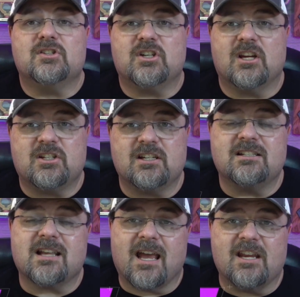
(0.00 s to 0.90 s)

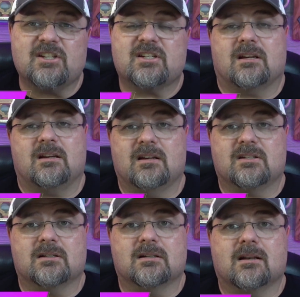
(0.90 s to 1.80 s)
Gigi's Asian
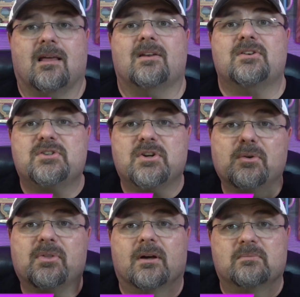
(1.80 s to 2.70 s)
Kitchen,
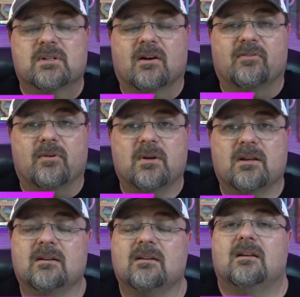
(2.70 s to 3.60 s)
2 thumbs up for
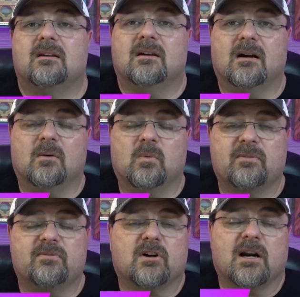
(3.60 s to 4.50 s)
me.
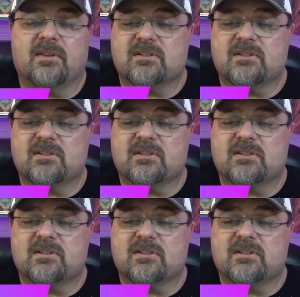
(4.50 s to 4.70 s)
We've tried